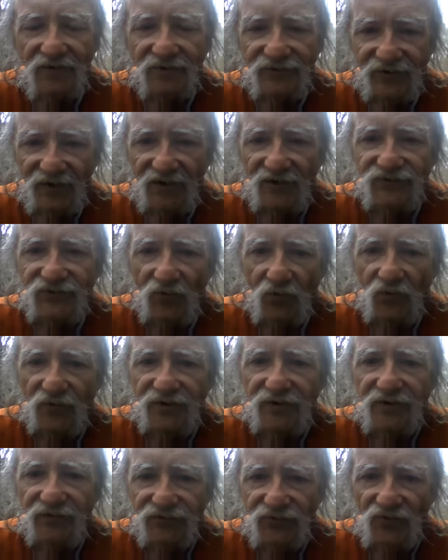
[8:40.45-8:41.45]
That's what we
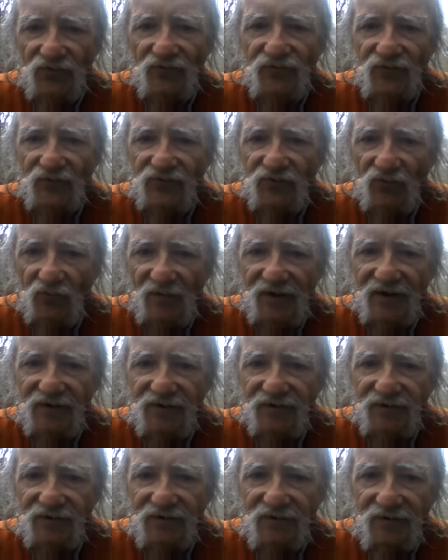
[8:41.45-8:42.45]
can do for
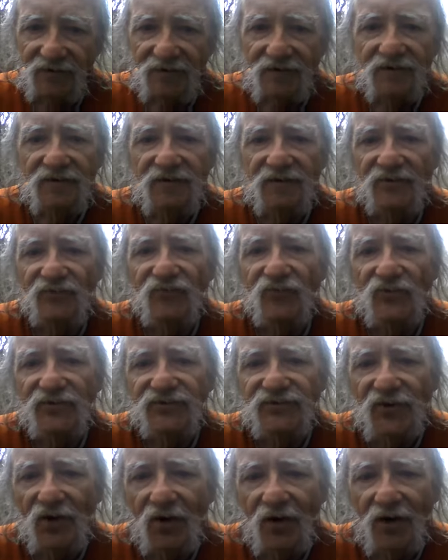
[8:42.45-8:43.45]
humanity if we
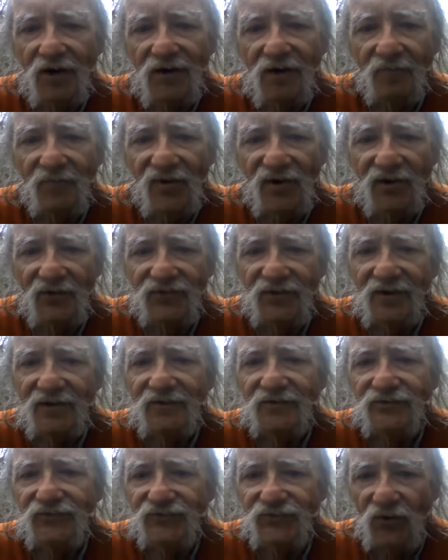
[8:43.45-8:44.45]
talk about
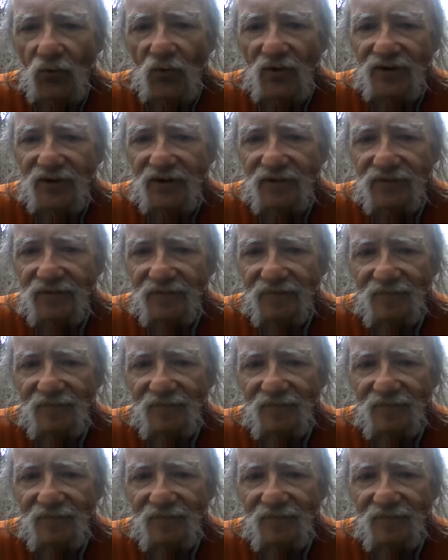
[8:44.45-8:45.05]
doing it.